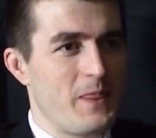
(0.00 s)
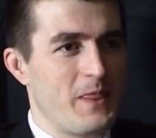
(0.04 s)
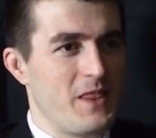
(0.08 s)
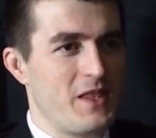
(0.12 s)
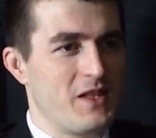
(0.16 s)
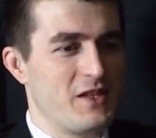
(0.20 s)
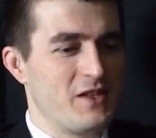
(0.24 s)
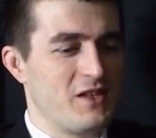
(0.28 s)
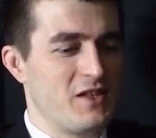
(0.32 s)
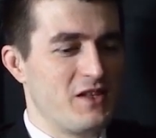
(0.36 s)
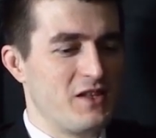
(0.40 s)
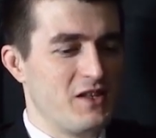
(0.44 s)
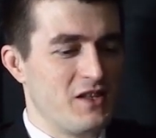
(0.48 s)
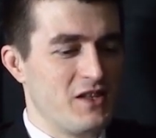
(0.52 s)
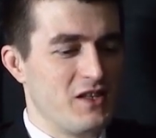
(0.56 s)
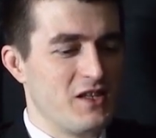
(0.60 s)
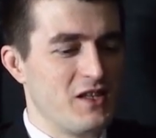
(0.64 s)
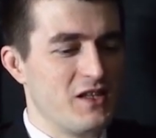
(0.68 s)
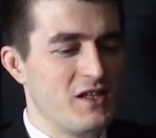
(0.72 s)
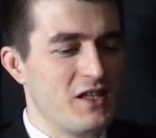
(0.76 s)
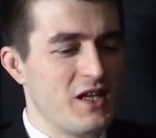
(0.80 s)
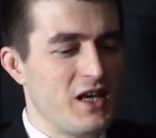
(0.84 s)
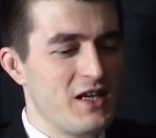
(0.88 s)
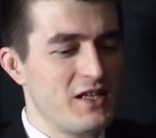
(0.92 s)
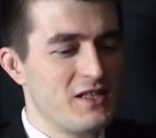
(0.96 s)
the
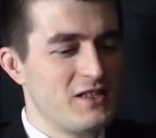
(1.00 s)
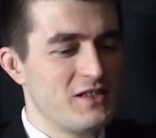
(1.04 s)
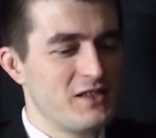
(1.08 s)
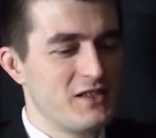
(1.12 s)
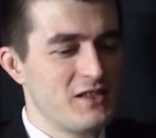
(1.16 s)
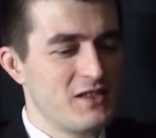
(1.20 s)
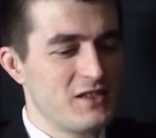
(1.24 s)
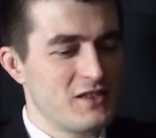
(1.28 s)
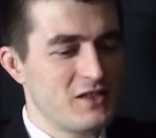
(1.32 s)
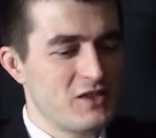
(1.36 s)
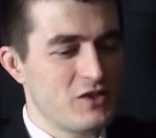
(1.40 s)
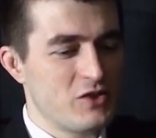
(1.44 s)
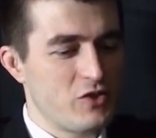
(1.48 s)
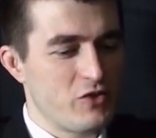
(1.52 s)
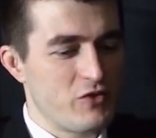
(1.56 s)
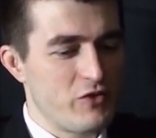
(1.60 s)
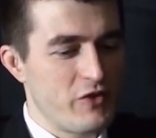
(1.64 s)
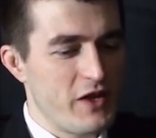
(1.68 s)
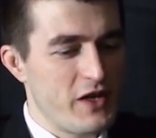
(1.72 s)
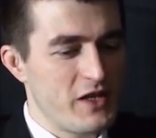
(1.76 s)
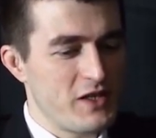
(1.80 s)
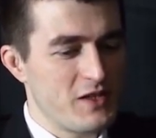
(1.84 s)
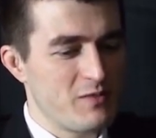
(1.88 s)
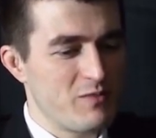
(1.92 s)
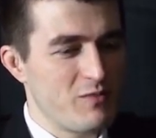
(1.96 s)
niceness
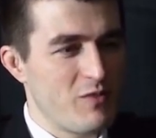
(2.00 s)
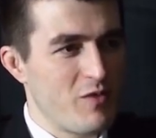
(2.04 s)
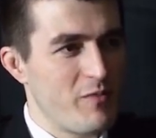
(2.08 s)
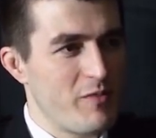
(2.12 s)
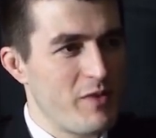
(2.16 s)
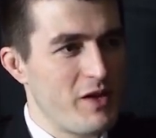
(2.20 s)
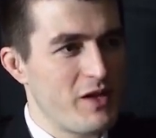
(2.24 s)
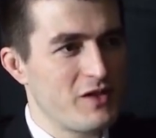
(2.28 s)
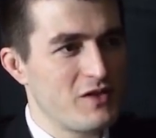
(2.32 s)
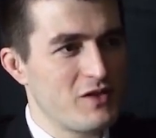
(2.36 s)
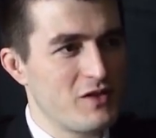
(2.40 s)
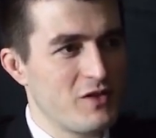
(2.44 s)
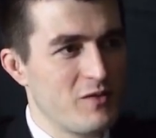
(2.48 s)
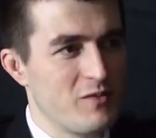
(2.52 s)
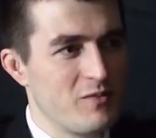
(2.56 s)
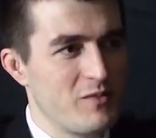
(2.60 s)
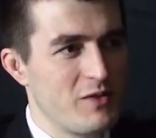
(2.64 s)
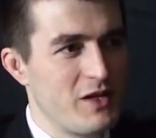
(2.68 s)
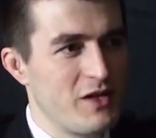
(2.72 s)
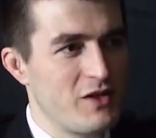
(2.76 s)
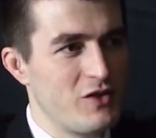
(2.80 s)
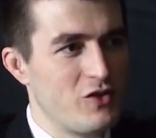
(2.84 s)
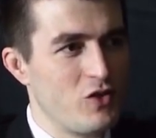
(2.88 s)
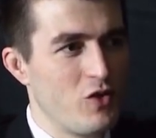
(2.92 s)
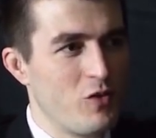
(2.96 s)
creates momentum,
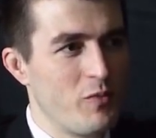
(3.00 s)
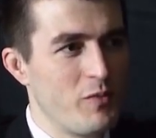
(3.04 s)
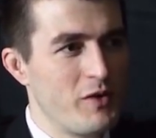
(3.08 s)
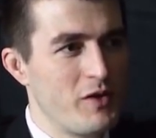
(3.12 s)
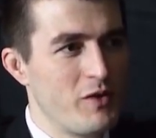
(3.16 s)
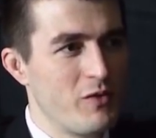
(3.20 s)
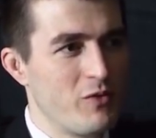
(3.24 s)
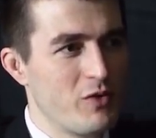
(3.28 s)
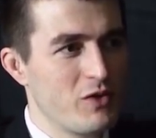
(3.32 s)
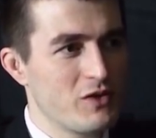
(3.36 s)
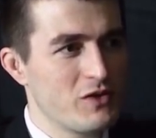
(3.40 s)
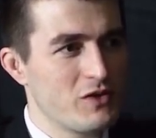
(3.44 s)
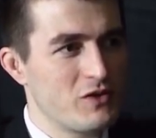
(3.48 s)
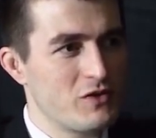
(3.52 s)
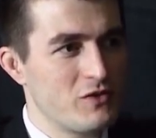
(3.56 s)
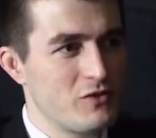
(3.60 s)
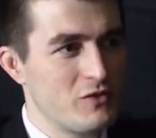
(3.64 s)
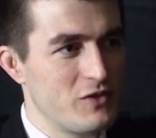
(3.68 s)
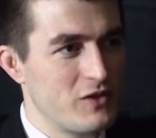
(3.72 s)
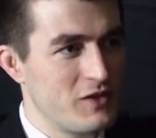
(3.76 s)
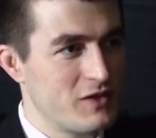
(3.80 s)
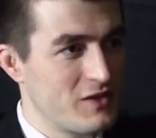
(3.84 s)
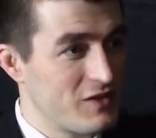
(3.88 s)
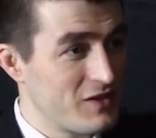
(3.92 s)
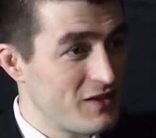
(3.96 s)
and nobody wants to,
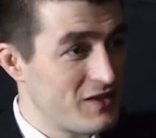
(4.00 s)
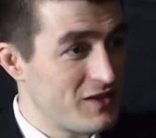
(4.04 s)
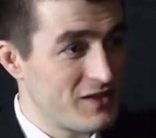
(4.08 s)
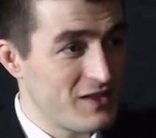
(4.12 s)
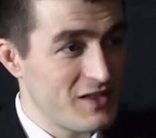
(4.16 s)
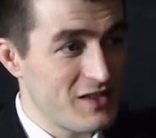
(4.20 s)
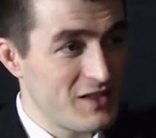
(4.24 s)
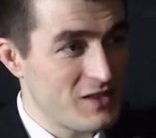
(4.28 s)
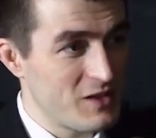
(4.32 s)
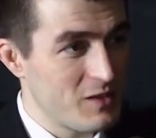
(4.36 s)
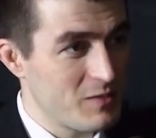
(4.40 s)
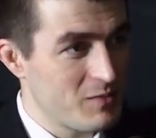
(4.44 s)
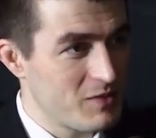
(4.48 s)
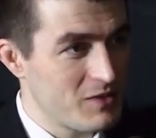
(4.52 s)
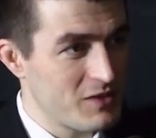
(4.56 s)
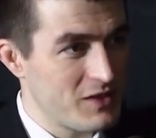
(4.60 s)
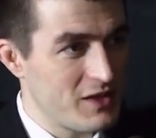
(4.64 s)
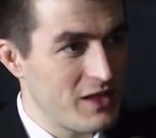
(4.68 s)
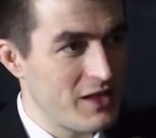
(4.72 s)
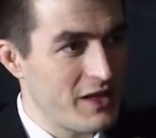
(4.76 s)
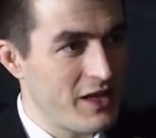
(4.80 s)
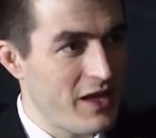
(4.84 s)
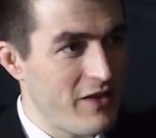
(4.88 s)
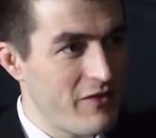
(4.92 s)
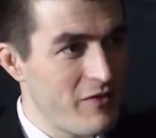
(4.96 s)
it's the systems
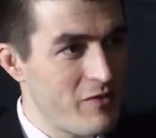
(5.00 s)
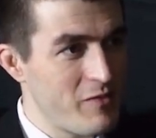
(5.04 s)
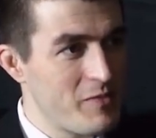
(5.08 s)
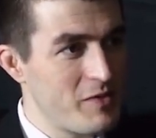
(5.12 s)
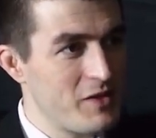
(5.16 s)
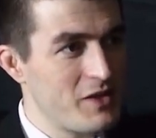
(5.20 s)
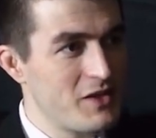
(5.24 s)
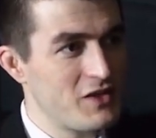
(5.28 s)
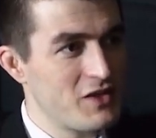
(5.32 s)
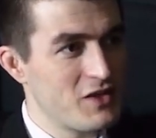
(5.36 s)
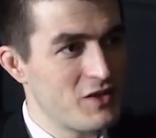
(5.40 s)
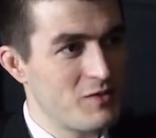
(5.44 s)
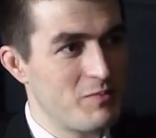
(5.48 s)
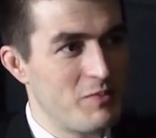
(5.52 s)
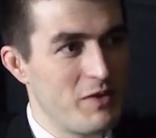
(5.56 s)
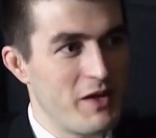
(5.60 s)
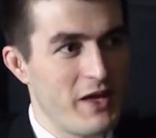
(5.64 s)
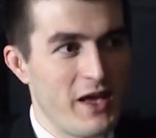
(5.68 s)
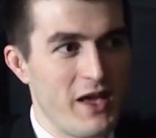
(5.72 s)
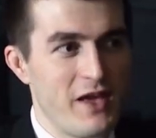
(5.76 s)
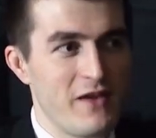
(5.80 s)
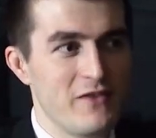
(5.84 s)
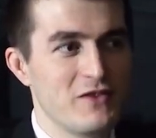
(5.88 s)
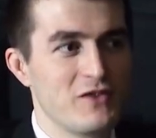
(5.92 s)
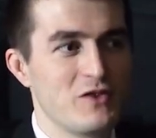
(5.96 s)
thing. Everybody just
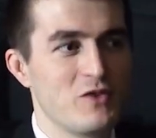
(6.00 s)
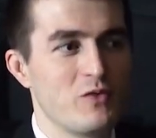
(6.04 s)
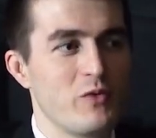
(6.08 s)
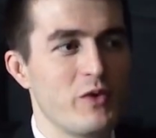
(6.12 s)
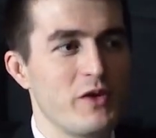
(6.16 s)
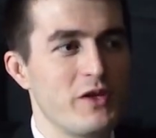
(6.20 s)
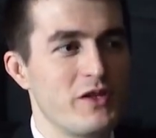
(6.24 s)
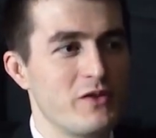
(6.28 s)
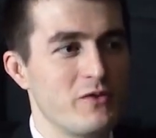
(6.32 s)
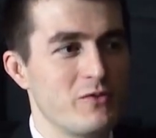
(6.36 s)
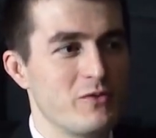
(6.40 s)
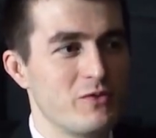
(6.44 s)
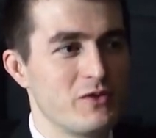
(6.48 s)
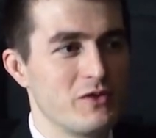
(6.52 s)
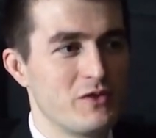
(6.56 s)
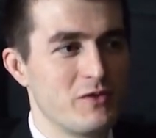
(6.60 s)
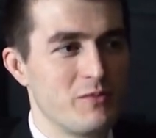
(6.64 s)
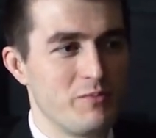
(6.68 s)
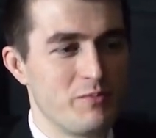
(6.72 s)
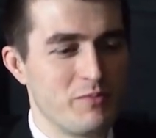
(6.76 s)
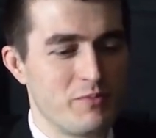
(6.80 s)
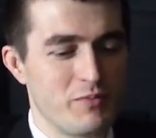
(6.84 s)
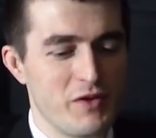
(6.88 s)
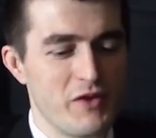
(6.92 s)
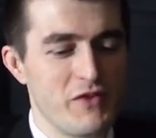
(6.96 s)
behaves in the way they were
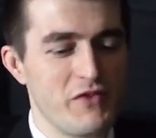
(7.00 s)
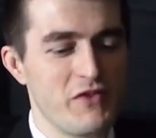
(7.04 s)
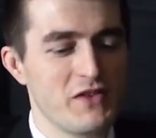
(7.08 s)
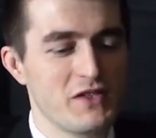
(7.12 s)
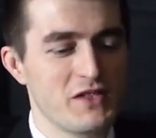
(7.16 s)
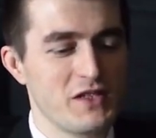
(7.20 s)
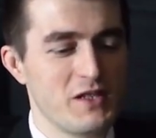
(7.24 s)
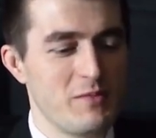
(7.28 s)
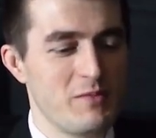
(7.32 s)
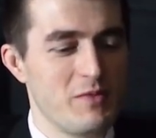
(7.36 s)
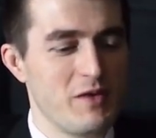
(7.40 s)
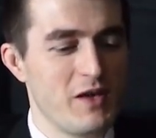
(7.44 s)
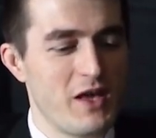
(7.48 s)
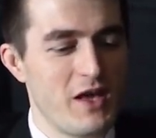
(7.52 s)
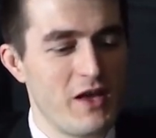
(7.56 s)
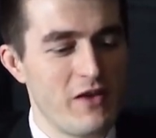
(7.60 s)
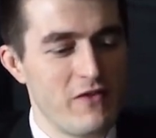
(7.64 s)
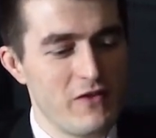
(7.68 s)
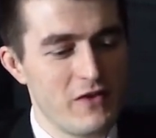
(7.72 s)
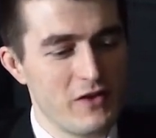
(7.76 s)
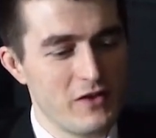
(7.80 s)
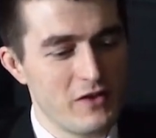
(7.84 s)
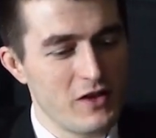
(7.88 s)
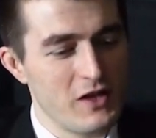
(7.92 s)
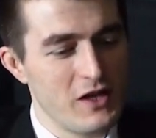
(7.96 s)
previously
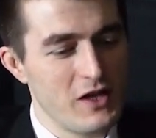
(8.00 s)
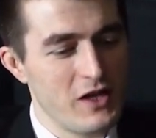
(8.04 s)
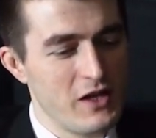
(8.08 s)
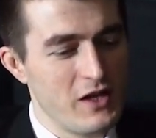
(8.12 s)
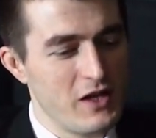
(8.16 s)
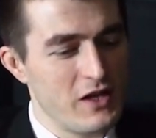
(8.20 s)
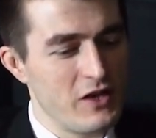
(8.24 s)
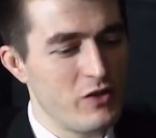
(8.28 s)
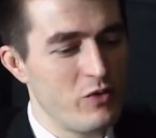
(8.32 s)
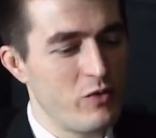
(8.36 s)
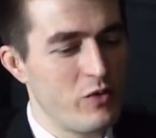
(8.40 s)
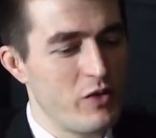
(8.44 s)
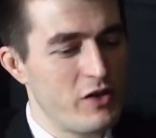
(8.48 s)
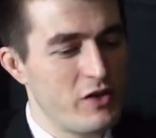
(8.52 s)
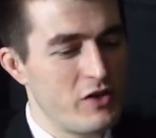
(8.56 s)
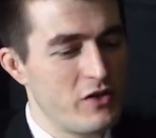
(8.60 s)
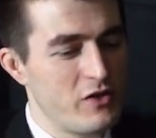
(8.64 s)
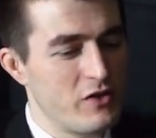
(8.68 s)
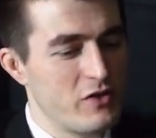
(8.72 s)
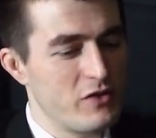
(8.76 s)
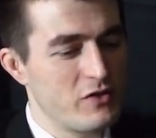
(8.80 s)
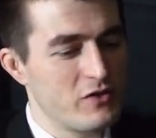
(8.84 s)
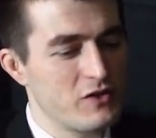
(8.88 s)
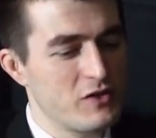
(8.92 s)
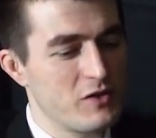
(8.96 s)
behaving, in the way
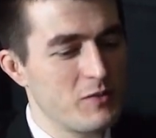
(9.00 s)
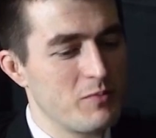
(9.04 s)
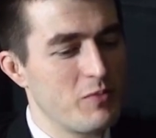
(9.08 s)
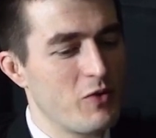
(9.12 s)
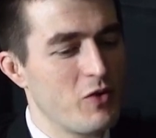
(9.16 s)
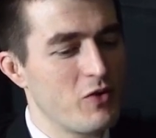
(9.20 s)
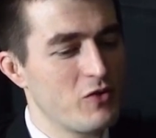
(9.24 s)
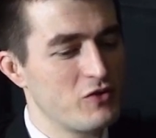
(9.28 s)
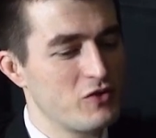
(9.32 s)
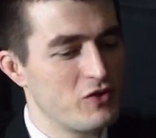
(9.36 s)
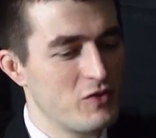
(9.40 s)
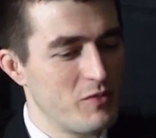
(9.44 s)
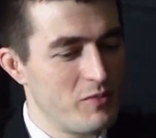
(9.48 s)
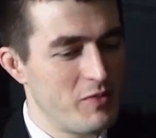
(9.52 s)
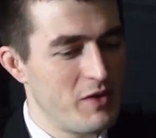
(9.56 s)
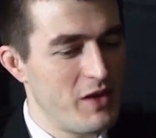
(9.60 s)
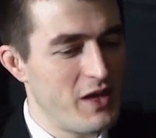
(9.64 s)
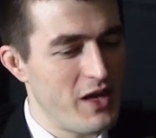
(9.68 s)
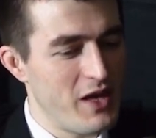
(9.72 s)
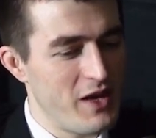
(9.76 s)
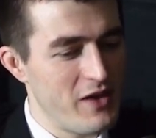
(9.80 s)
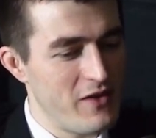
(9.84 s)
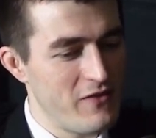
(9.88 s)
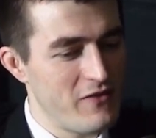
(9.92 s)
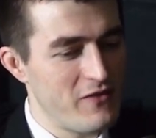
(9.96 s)
they're supposed to
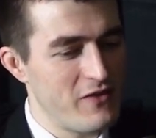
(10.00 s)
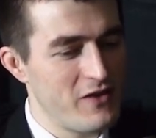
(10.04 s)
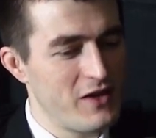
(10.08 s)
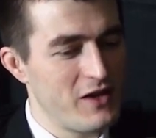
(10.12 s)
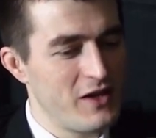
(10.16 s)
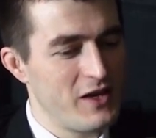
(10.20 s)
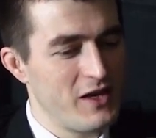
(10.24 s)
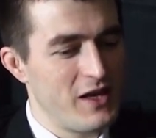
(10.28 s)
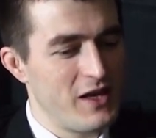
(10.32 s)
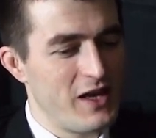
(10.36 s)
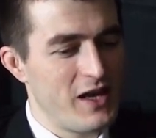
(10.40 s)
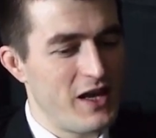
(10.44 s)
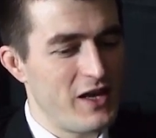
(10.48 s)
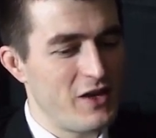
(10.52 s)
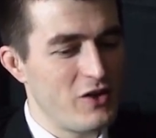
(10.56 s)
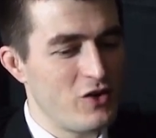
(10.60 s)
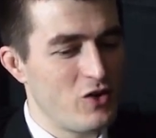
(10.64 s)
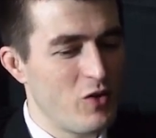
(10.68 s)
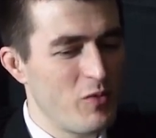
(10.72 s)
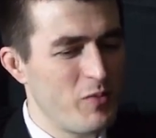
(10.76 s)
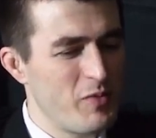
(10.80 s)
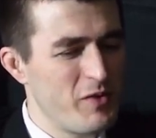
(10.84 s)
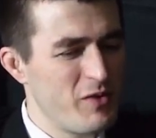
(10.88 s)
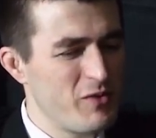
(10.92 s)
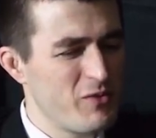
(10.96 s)
behave, and
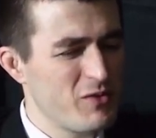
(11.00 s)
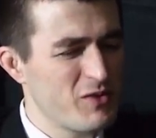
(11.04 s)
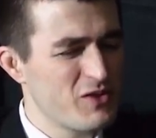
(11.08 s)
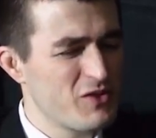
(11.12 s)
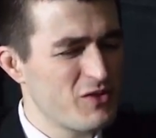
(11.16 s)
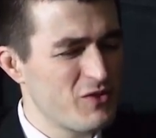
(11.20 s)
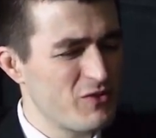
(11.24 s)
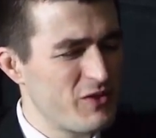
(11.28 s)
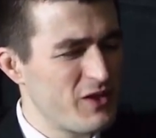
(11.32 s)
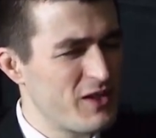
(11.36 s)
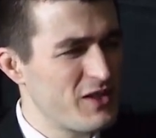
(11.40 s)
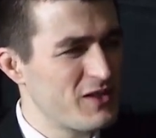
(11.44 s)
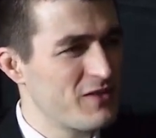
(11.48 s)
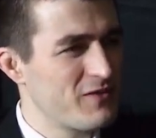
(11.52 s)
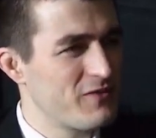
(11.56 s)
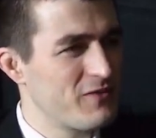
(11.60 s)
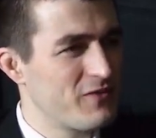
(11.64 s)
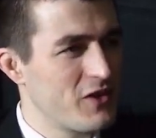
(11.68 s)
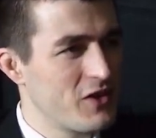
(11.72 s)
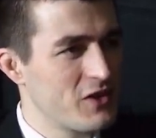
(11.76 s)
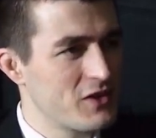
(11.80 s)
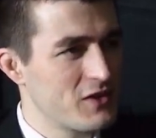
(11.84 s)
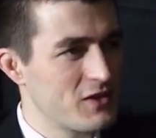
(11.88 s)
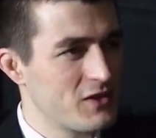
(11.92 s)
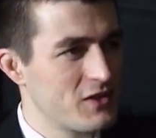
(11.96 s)
nobody wants to raise a
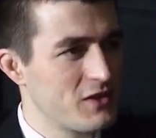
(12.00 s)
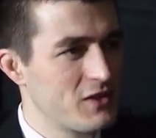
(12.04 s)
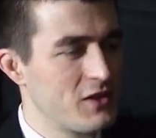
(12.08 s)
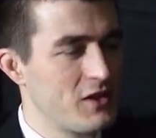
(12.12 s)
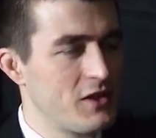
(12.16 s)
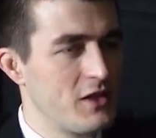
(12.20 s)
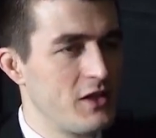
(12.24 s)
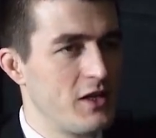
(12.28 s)
fuss.